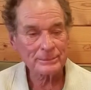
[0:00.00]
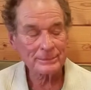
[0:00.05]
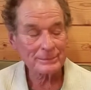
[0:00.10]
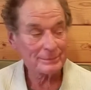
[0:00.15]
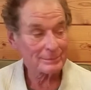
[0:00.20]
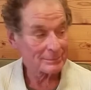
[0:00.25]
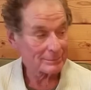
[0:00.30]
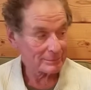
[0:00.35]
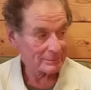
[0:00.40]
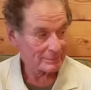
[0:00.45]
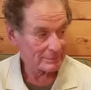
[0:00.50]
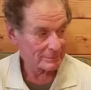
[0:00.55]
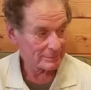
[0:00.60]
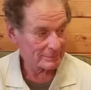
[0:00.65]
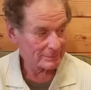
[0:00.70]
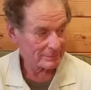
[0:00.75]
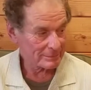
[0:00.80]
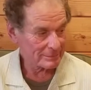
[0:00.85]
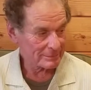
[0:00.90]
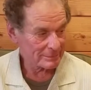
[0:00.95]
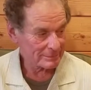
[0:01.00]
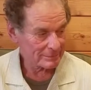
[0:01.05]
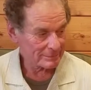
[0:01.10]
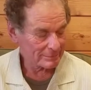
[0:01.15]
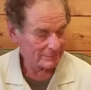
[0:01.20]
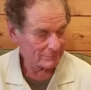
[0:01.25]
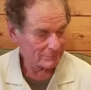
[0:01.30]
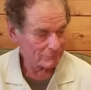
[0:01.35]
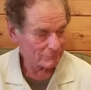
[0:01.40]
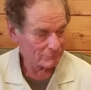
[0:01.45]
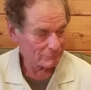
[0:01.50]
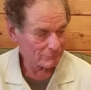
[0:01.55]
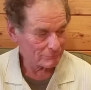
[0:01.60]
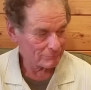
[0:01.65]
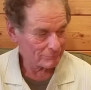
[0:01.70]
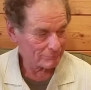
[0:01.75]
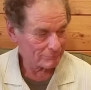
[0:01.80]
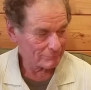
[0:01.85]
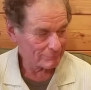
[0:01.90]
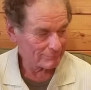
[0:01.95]

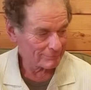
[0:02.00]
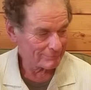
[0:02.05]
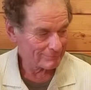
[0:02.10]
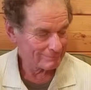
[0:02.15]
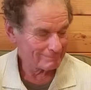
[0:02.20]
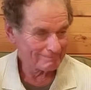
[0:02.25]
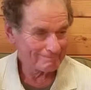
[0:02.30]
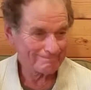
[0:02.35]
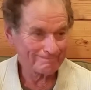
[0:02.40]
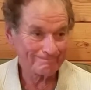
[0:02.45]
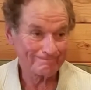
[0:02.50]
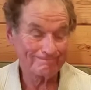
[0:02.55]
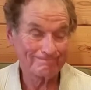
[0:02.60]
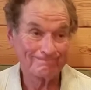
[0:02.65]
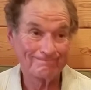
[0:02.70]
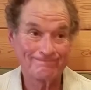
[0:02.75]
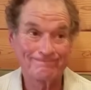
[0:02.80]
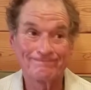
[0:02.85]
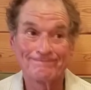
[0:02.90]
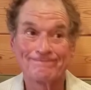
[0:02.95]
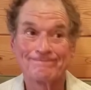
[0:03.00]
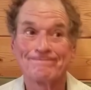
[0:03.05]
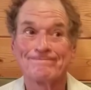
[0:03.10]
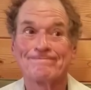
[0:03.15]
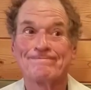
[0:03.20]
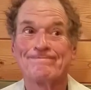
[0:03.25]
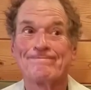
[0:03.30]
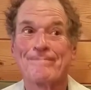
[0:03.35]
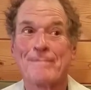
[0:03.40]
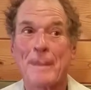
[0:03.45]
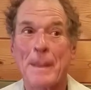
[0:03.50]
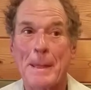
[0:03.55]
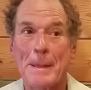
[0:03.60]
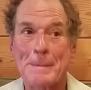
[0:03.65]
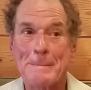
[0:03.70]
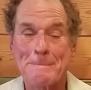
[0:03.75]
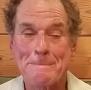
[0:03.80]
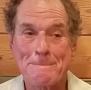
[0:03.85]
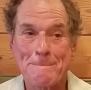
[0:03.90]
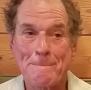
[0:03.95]

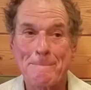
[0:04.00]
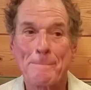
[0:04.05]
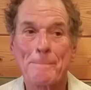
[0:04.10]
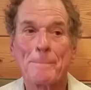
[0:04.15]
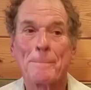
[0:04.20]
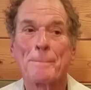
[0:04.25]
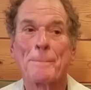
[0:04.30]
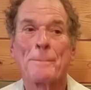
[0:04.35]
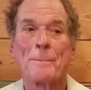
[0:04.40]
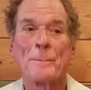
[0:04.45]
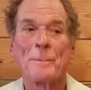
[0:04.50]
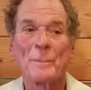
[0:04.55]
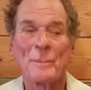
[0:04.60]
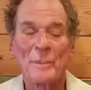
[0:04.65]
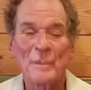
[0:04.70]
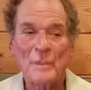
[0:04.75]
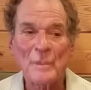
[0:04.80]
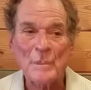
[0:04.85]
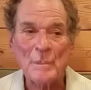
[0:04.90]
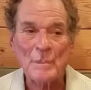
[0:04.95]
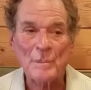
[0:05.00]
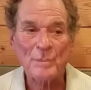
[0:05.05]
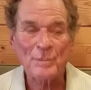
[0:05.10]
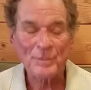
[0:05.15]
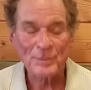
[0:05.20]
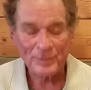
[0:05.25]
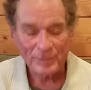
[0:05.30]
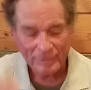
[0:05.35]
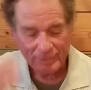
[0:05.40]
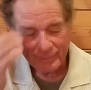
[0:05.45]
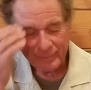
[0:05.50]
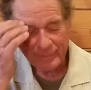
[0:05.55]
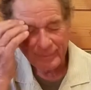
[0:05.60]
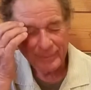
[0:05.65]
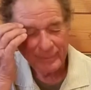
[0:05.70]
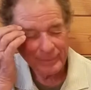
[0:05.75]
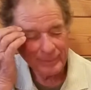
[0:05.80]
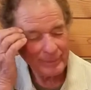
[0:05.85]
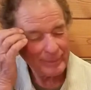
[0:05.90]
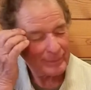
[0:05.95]

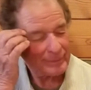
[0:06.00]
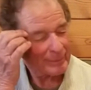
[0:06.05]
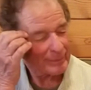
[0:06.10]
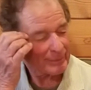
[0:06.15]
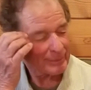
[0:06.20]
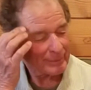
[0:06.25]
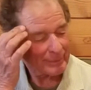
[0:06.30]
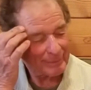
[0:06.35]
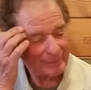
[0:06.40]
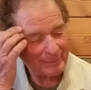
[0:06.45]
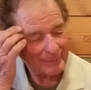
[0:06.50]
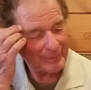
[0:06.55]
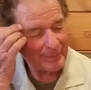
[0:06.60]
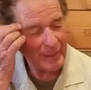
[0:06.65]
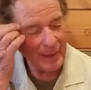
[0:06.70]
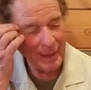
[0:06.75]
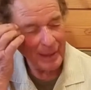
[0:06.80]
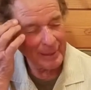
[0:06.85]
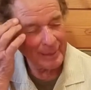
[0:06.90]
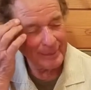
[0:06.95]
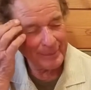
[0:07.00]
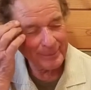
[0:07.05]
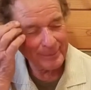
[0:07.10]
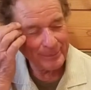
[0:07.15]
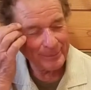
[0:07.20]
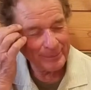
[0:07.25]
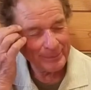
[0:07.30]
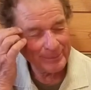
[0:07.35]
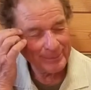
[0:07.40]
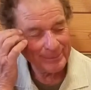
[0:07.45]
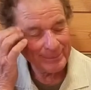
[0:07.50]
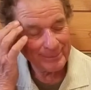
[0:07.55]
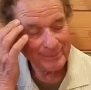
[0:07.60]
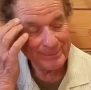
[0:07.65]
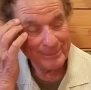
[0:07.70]
This person isn't speaking.